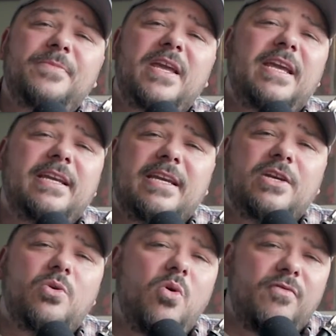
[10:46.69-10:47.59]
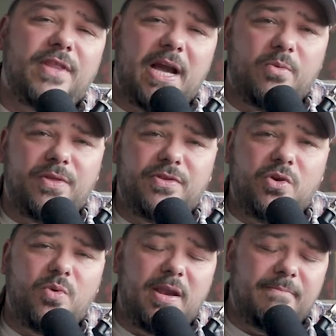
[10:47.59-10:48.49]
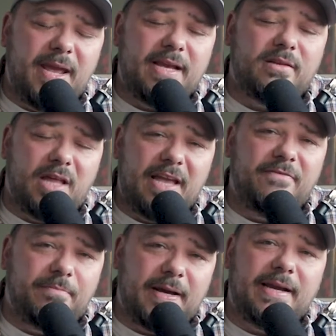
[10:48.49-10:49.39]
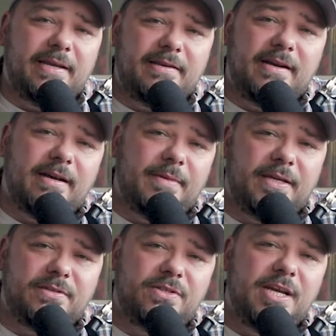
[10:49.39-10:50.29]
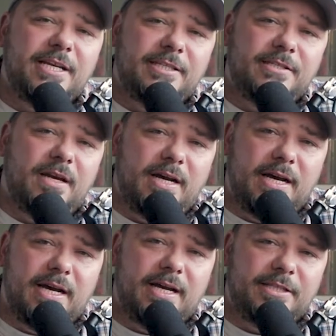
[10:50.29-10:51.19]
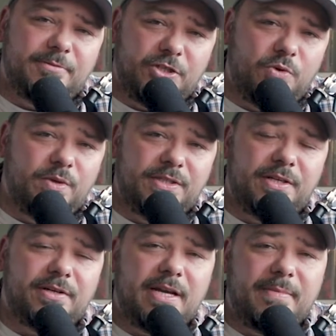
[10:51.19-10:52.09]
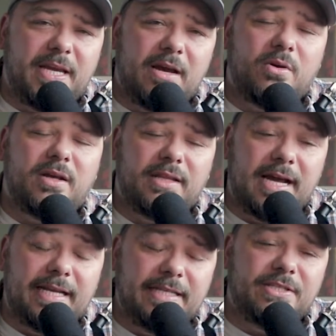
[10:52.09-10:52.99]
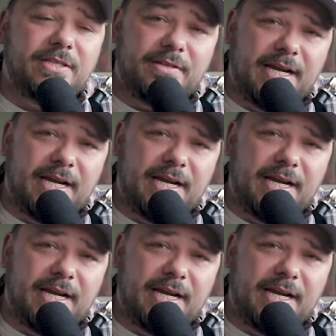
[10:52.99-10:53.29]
They can go over that with you and make life buying comics, especially ones that are coming out, a lot easier.